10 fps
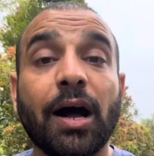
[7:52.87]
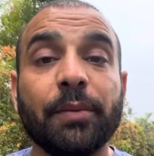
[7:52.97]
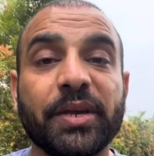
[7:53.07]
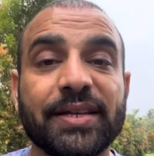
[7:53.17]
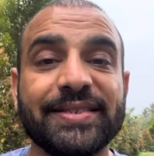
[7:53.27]
I'll be
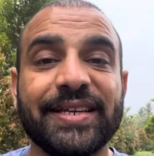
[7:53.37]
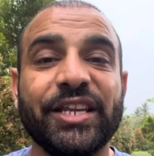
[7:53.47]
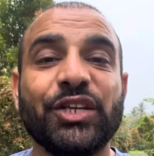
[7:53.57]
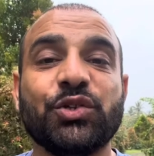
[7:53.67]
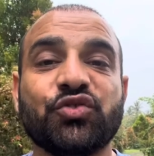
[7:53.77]

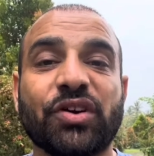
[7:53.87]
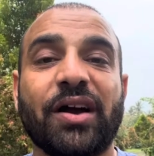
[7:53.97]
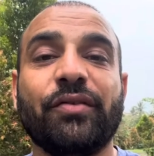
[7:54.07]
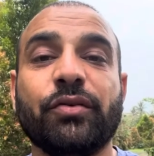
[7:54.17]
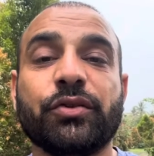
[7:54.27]
continuing to
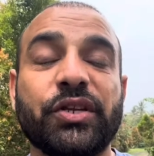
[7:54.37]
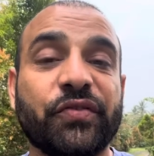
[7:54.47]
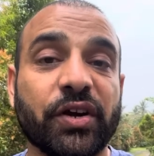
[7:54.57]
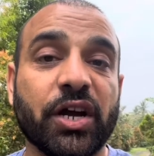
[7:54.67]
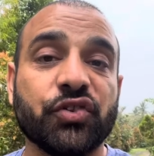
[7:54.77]
travel to
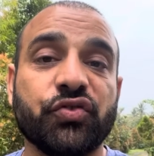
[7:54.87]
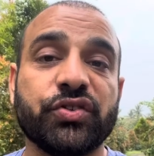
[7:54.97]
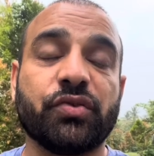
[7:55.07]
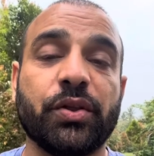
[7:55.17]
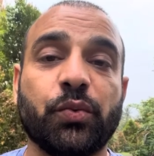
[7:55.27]
different countries
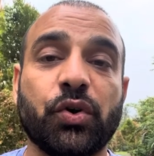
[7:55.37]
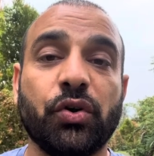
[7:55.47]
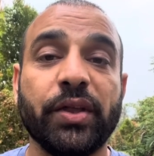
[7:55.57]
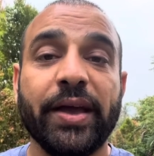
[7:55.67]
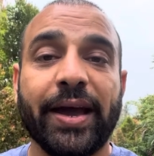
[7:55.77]
around the
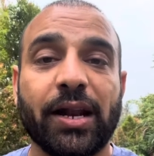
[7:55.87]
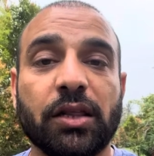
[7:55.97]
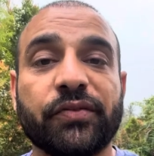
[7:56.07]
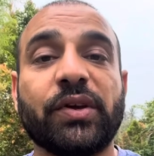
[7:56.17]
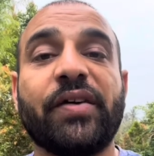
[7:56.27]
world, and I'd
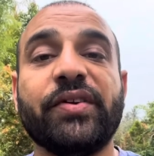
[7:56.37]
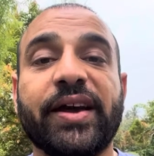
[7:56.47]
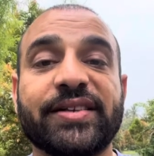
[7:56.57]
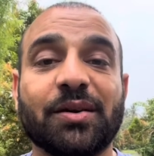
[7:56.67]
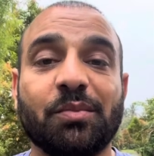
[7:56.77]
love to have you
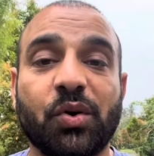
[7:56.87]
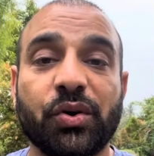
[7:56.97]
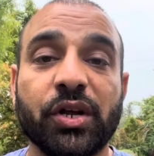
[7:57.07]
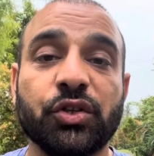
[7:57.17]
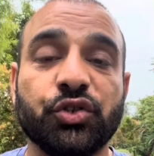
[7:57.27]
guys on
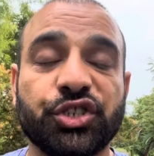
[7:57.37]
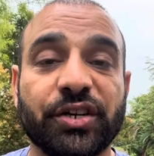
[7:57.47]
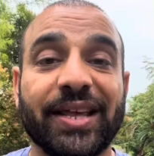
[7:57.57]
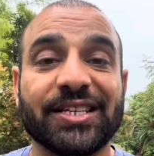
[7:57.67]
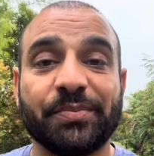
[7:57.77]
board to share
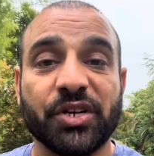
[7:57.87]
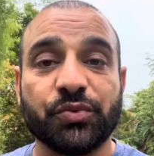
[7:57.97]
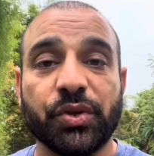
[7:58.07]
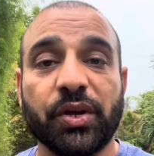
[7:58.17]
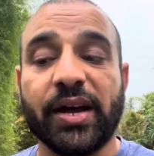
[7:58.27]
that experience
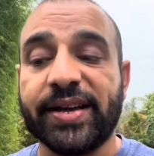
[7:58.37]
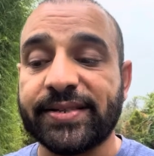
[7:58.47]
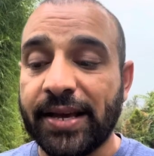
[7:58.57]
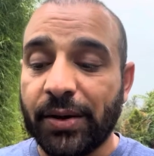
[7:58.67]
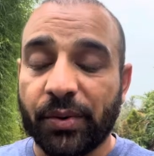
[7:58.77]
with you guys.
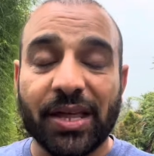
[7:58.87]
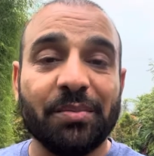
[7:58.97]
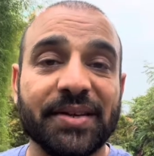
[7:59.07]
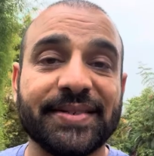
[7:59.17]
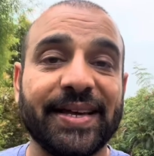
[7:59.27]
With that
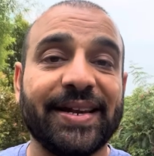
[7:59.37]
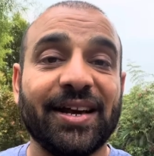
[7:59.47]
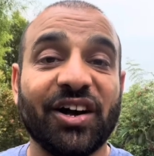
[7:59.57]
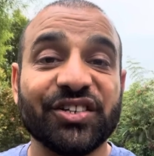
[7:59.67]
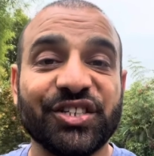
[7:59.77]
being said,
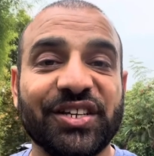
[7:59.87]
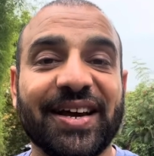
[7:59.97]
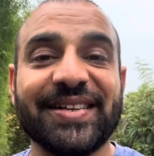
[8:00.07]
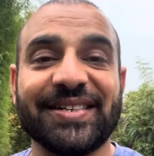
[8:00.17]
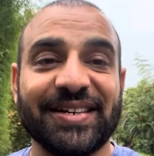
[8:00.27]
I'll see you
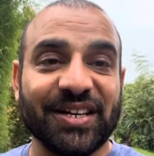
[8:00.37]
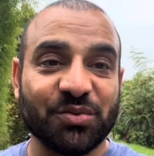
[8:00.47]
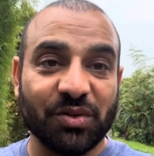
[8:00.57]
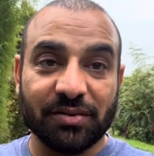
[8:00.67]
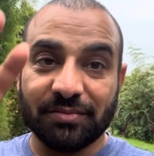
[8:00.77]
guys in the next
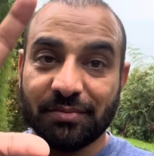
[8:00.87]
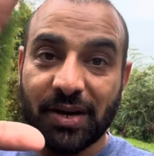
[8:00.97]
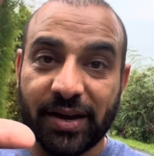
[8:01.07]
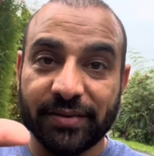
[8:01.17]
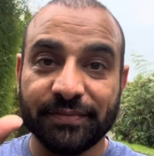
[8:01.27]
one.
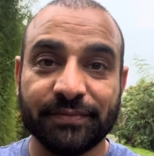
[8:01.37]
Bye.